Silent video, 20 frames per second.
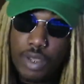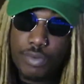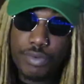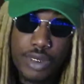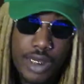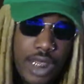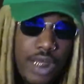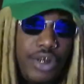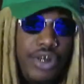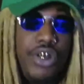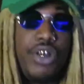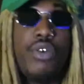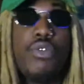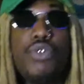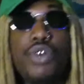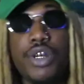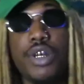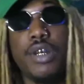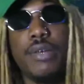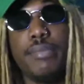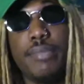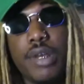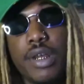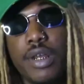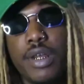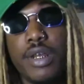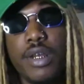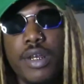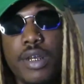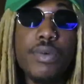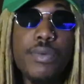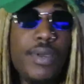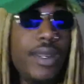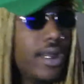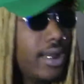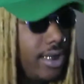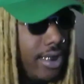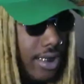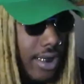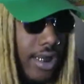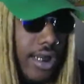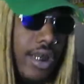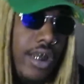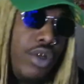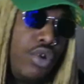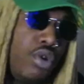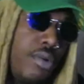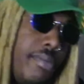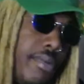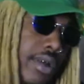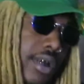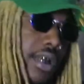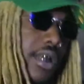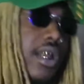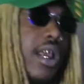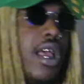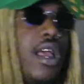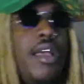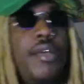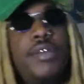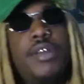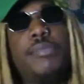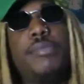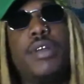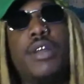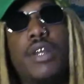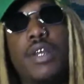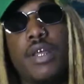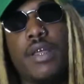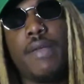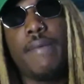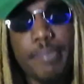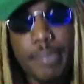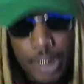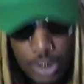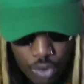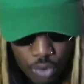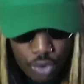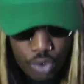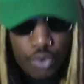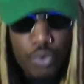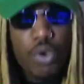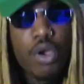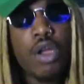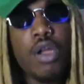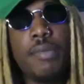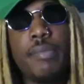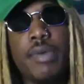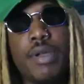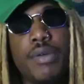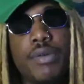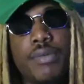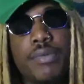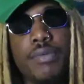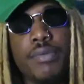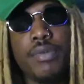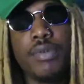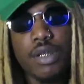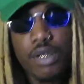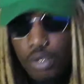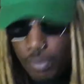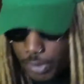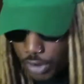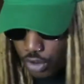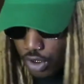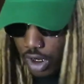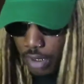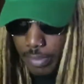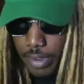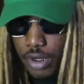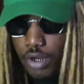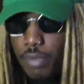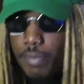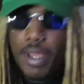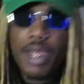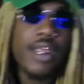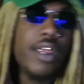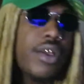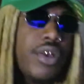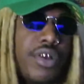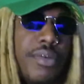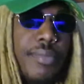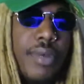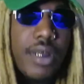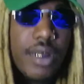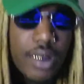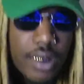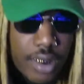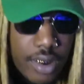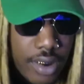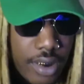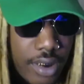gon' test your shit, bruh. We done seen it numerous of times, bruh. Be who you are, bro. Don't be trying to be nobody else, man.